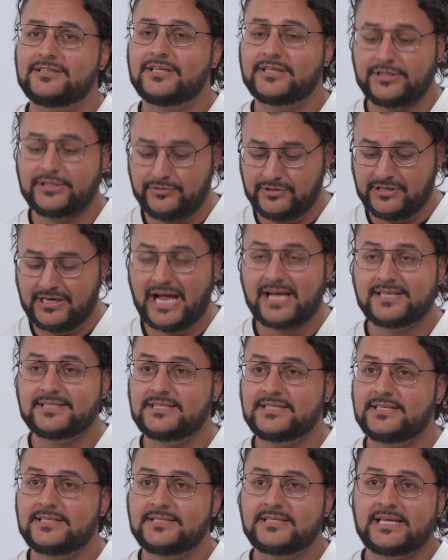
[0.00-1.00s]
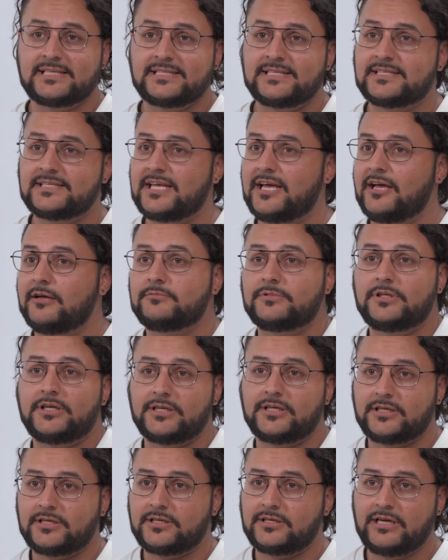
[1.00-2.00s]
like you hear Aziz, Azizam,
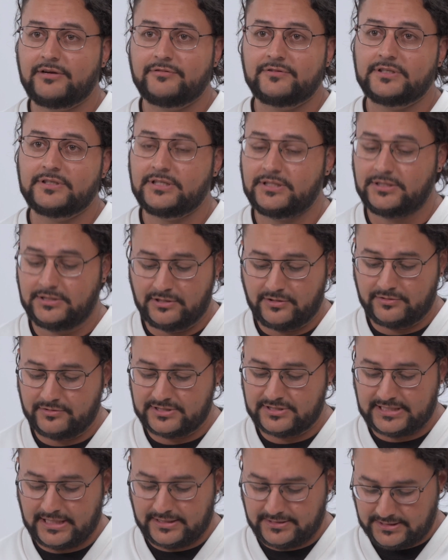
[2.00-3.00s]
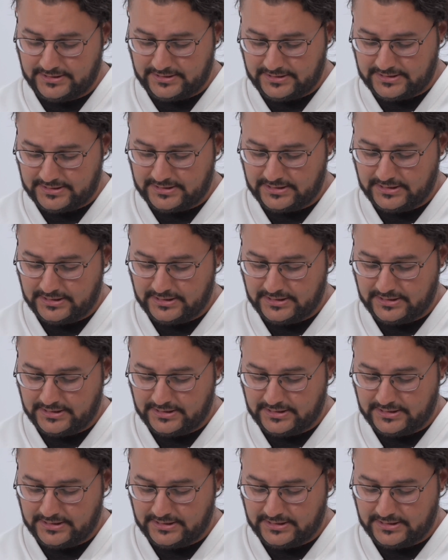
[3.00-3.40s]
like every other sentence.